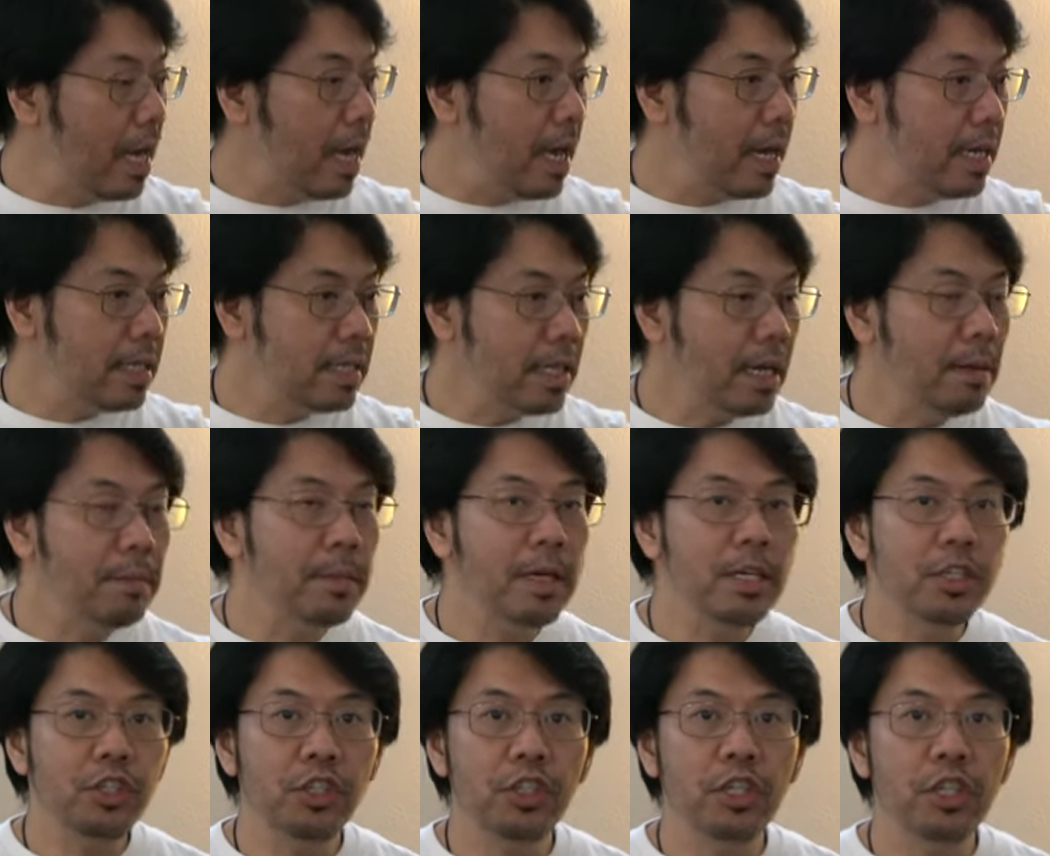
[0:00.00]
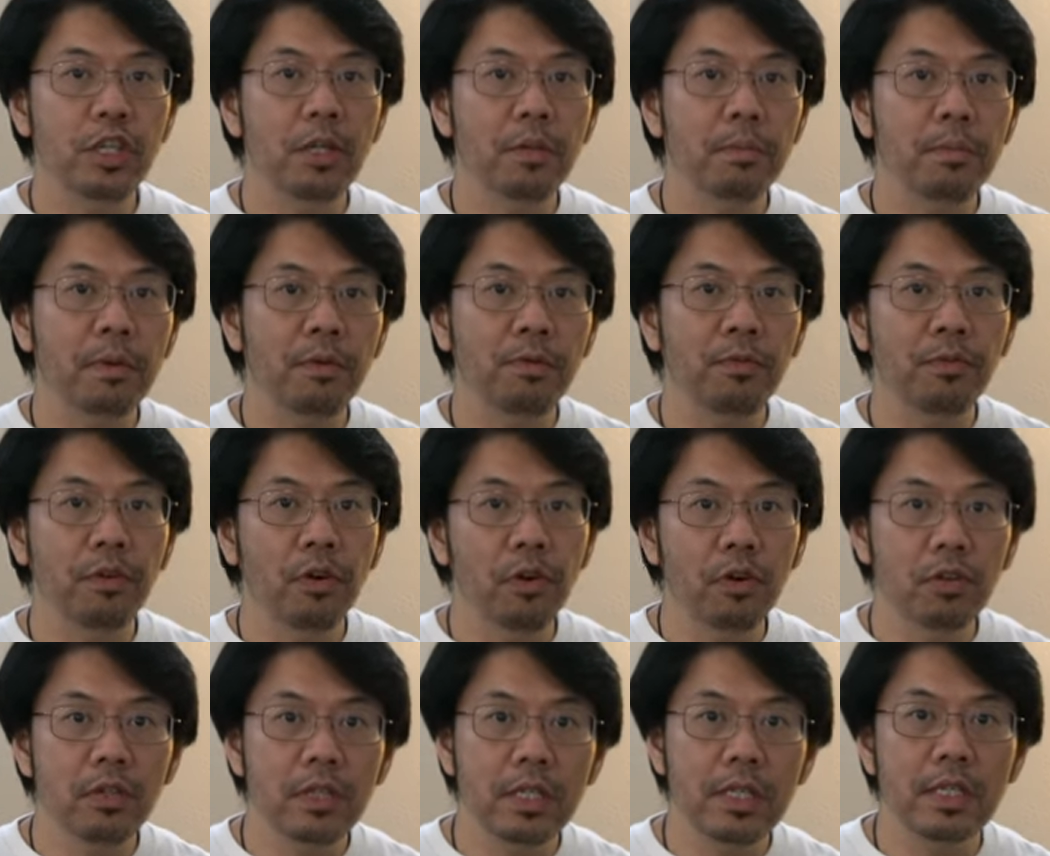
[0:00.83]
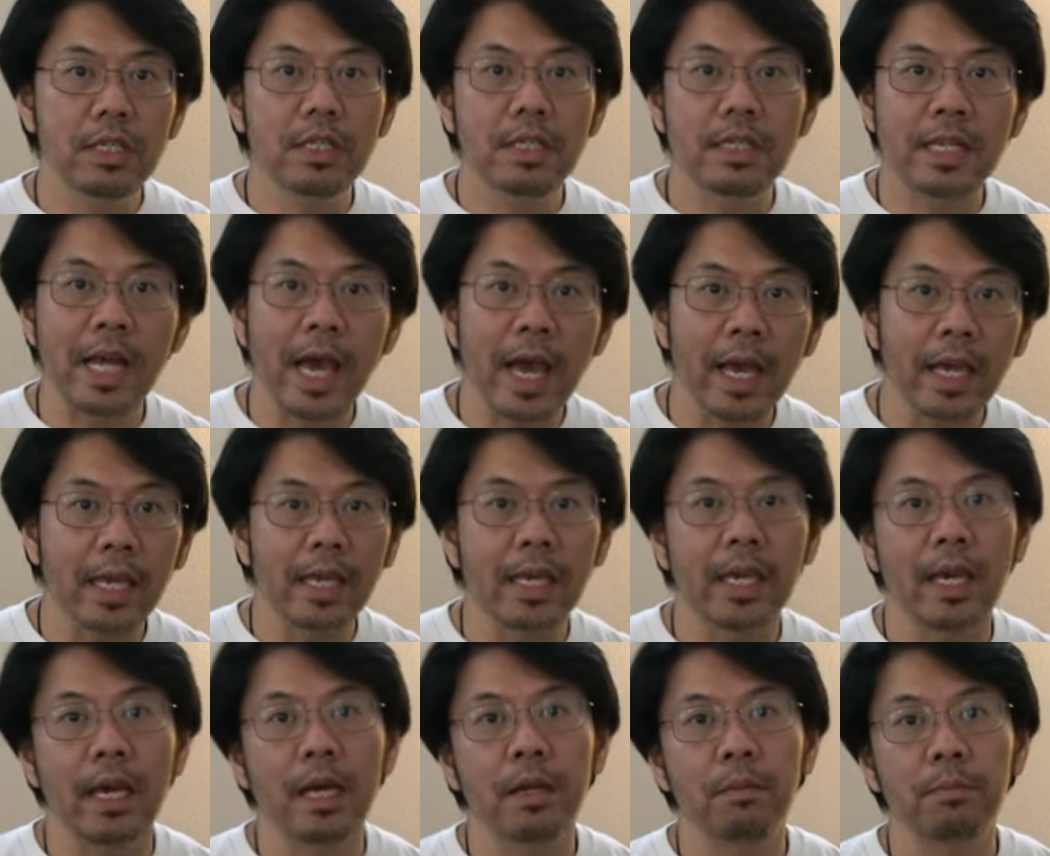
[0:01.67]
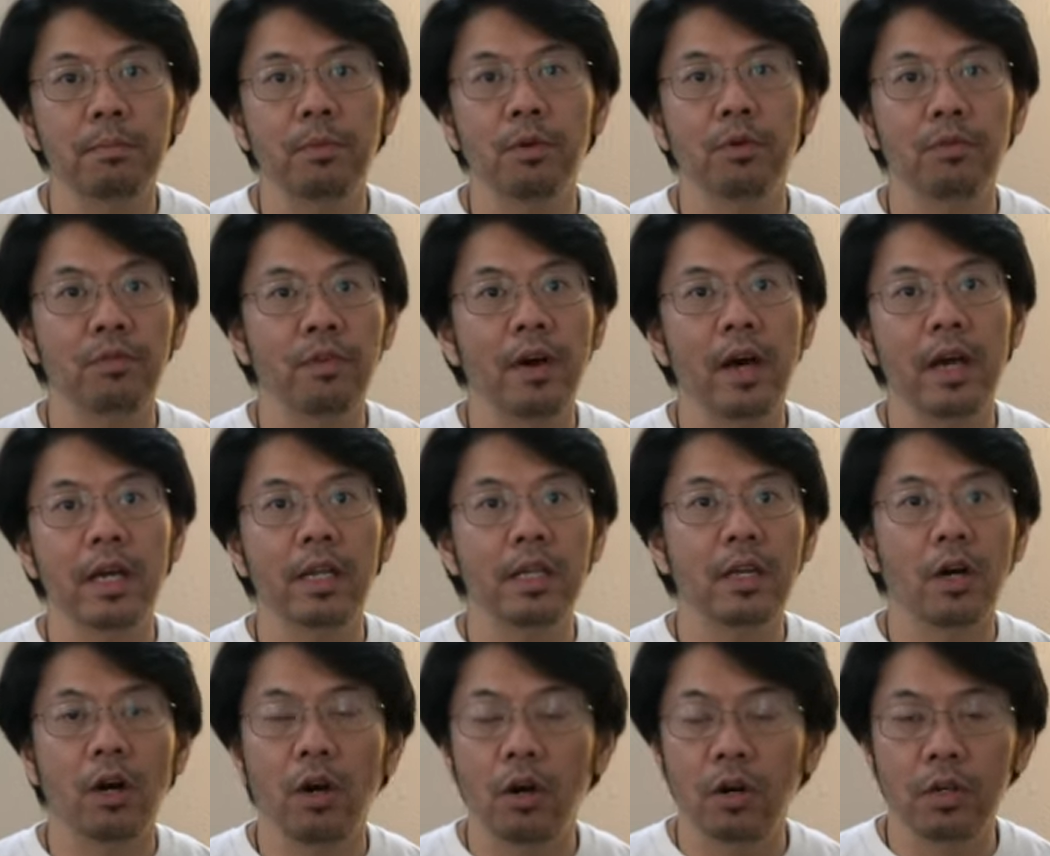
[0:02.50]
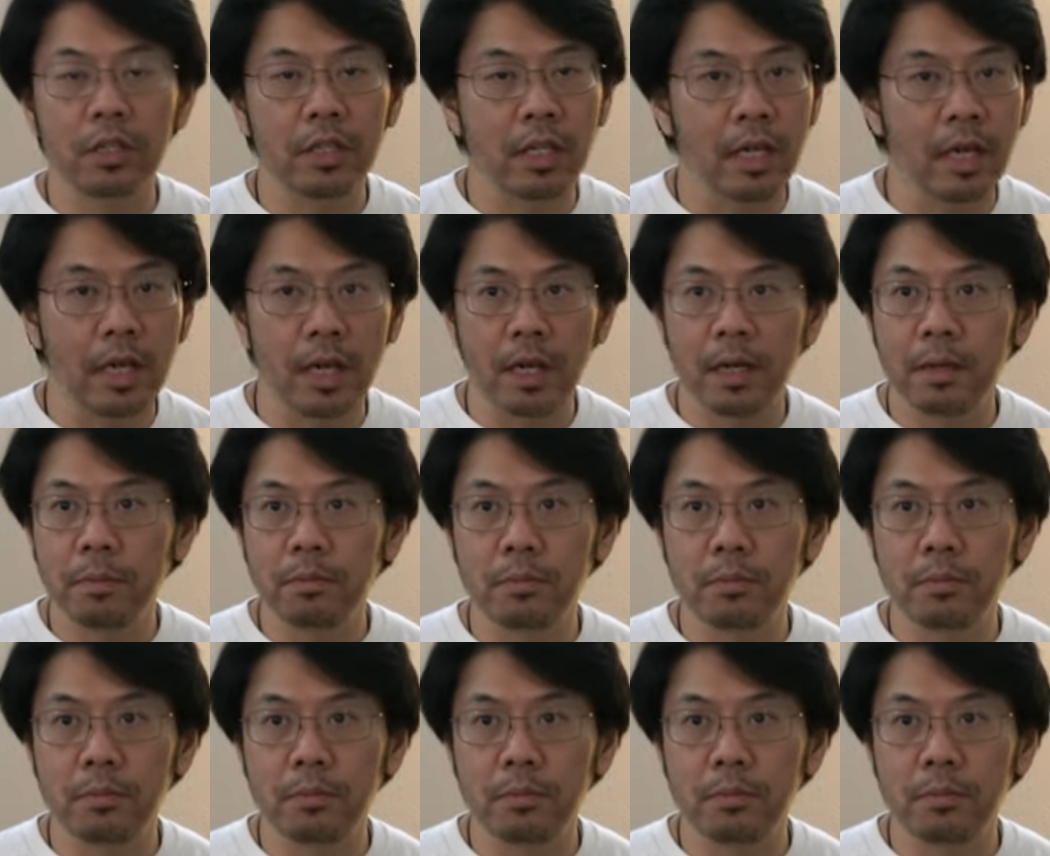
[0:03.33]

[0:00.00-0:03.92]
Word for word: As I mentioned it before, this DAC can provide all the